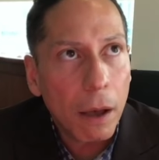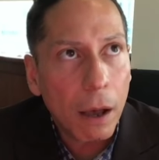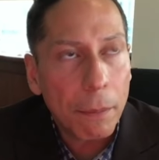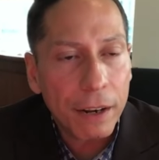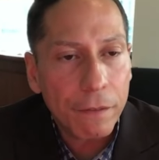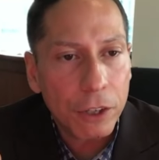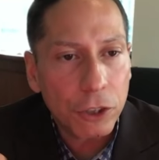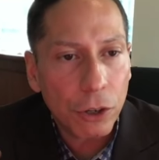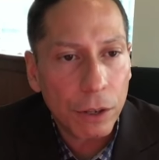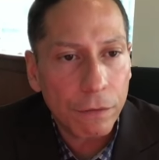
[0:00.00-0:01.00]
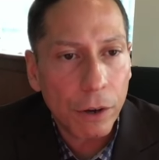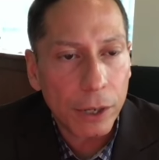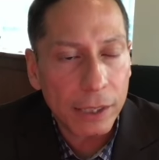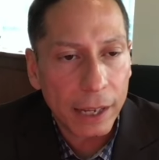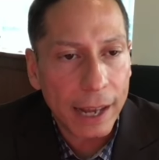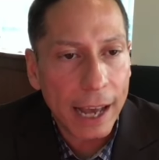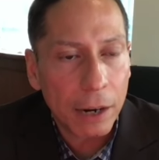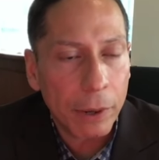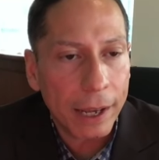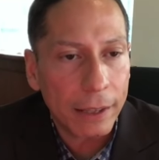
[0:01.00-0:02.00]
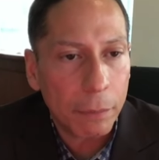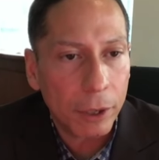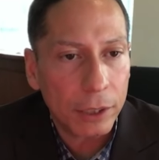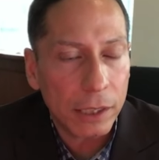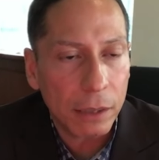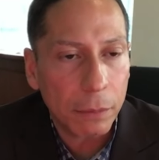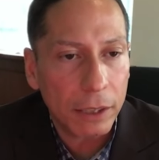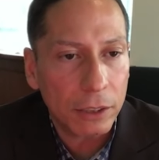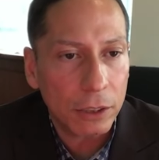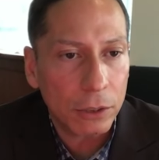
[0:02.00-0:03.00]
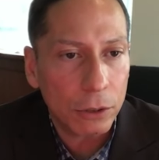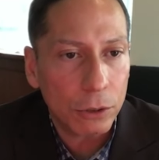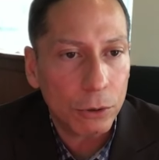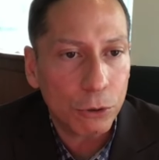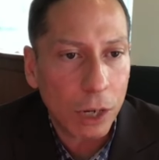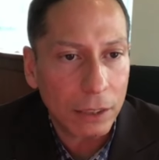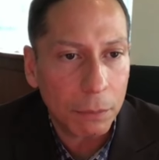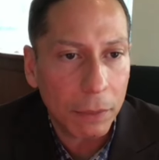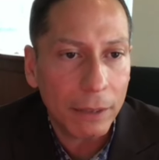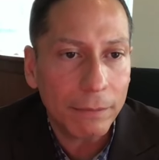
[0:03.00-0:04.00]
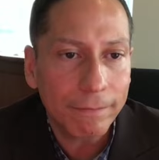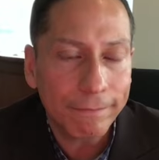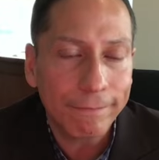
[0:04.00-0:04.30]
uh, beneficial than focusing on how do I get the participants to trust me.